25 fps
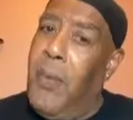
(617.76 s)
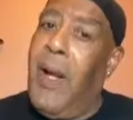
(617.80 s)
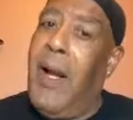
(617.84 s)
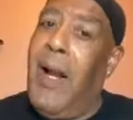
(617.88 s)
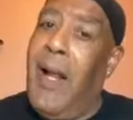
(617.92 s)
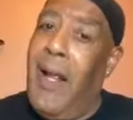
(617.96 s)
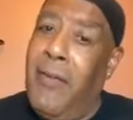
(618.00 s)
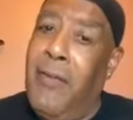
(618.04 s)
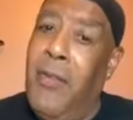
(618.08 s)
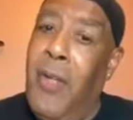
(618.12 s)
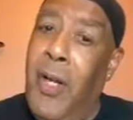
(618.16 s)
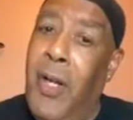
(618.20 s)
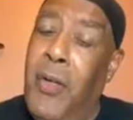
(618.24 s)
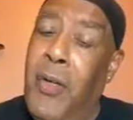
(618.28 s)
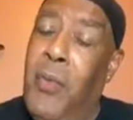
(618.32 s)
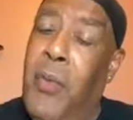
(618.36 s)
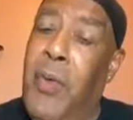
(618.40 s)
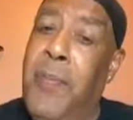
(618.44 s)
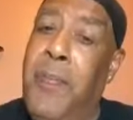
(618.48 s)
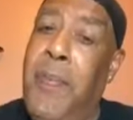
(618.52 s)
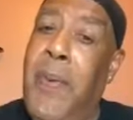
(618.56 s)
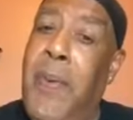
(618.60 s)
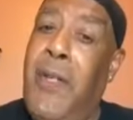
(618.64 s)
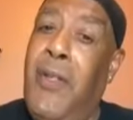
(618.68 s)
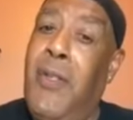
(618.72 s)
what? I thought it
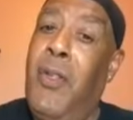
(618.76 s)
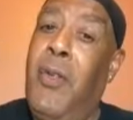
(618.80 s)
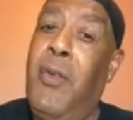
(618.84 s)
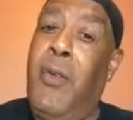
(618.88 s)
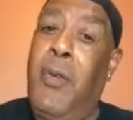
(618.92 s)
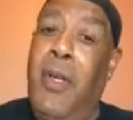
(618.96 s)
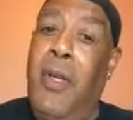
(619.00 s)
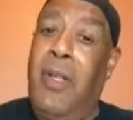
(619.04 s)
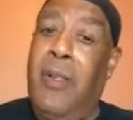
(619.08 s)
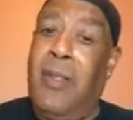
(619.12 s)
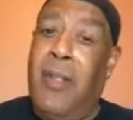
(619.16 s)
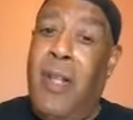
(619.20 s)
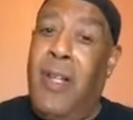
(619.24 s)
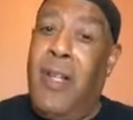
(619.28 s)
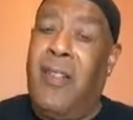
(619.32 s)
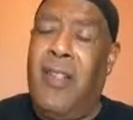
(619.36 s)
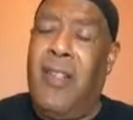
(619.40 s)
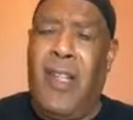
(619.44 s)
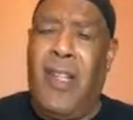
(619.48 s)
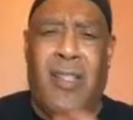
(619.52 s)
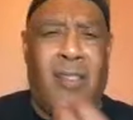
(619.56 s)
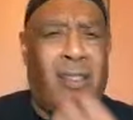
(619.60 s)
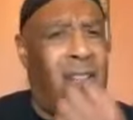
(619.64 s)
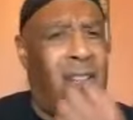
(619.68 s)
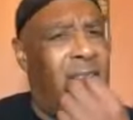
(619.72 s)
would be too.
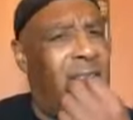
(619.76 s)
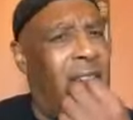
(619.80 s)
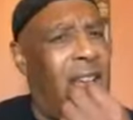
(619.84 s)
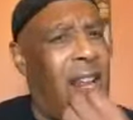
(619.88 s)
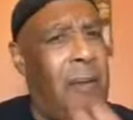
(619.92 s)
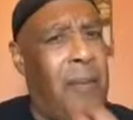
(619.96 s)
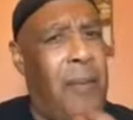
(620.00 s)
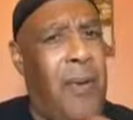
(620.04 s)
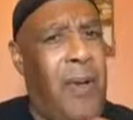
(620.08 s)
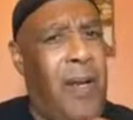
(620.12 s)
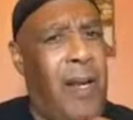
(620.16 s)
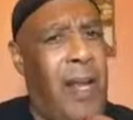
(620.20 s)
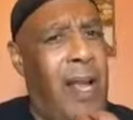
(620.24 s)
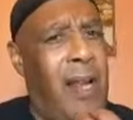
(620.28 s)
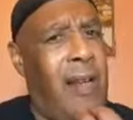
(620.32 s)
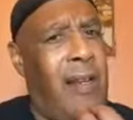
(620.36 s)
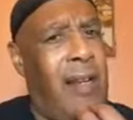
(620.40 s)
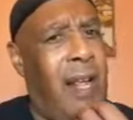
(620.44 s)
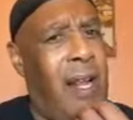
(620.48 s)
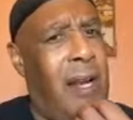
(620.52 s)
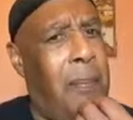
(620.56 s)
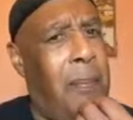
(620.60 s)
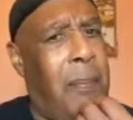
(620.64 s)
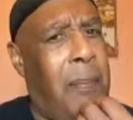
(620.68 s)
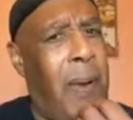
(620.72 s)
It's a lot
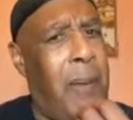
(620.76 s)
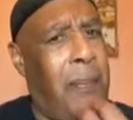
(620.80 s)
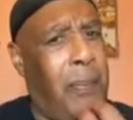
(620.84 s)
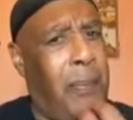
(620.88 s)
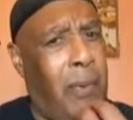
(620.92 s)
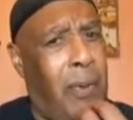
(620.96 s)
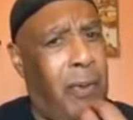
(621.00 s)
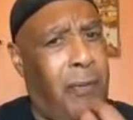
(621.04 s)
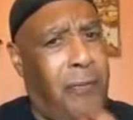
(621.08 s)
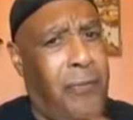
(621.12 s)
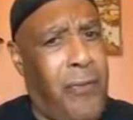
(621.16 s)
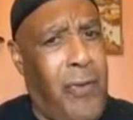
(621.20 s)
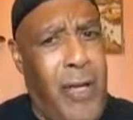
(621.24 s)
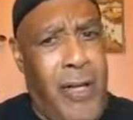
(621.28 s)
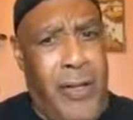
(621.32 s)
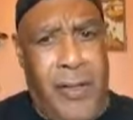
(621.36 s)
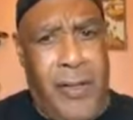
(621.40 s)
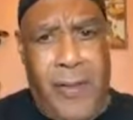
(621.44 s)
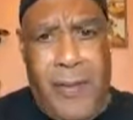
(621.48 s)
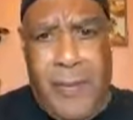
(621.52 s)
of pepper up front.